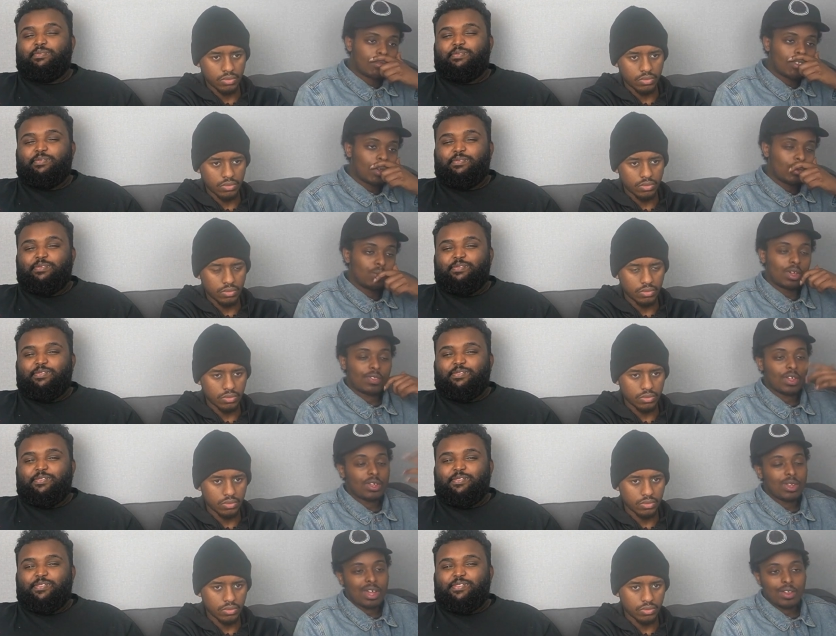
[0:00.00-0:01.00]
Speaker 1: So thought you, I thought
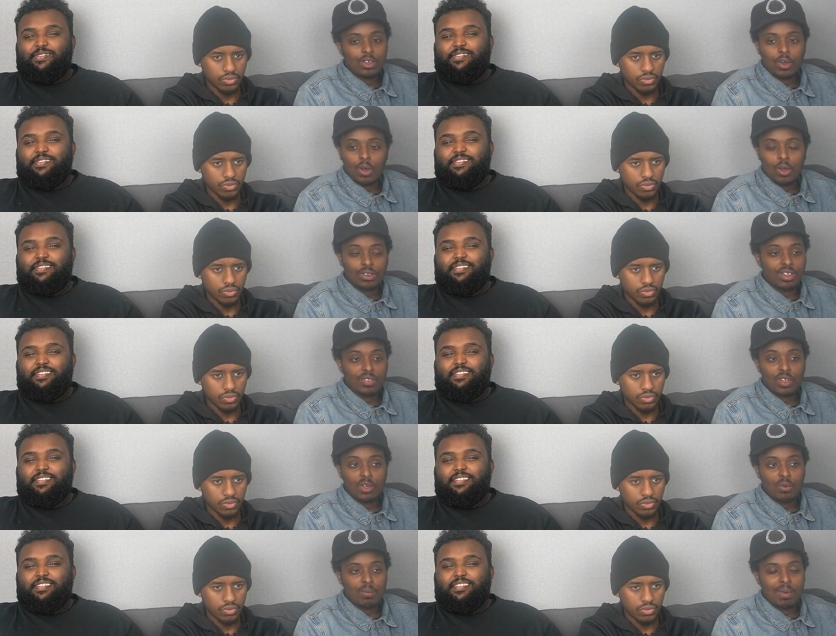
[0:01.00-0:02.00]
you, no, honestly, I thought
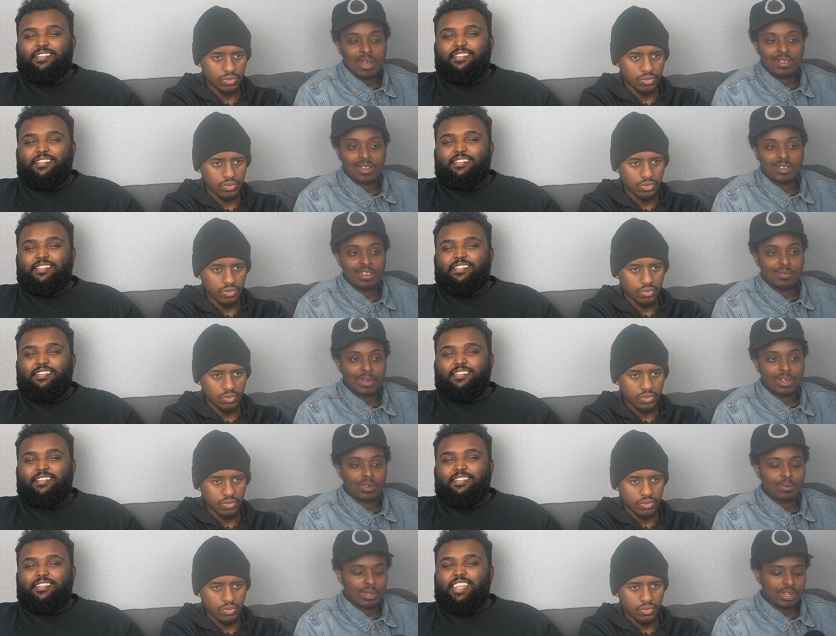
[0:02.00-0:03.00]
you went past that stage by
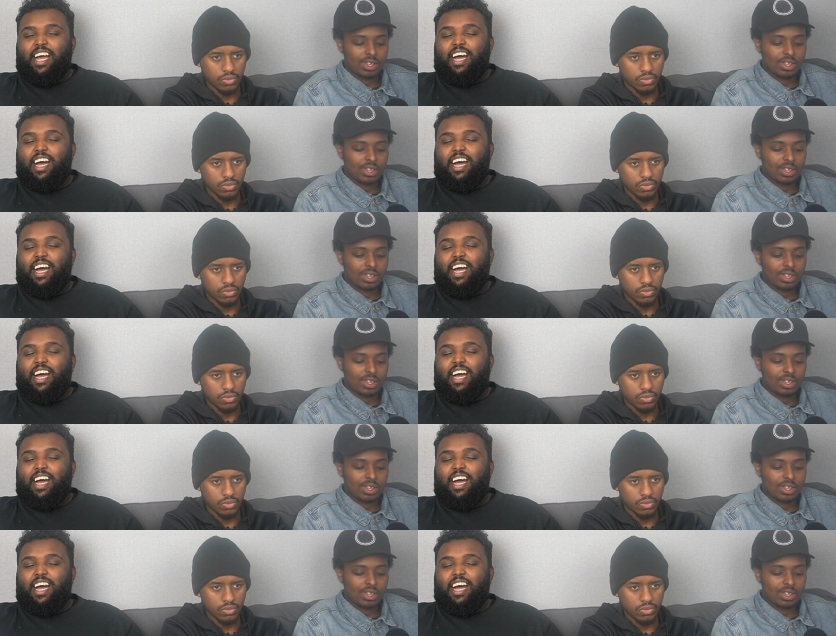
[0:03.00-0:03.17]
now, man.